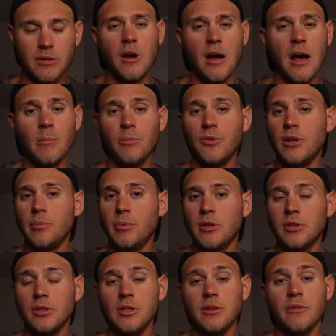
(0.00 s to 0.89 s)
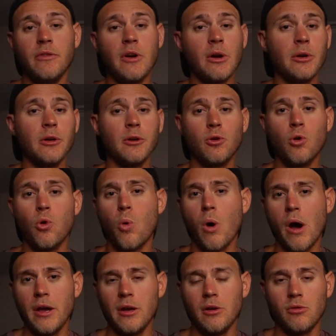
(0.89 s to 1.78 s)
I'm typically a very
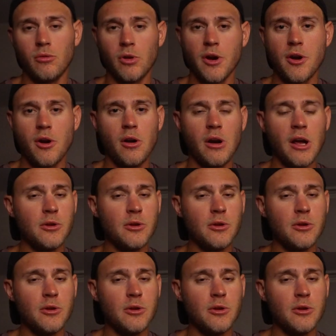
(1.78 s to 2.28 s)
quiet runner.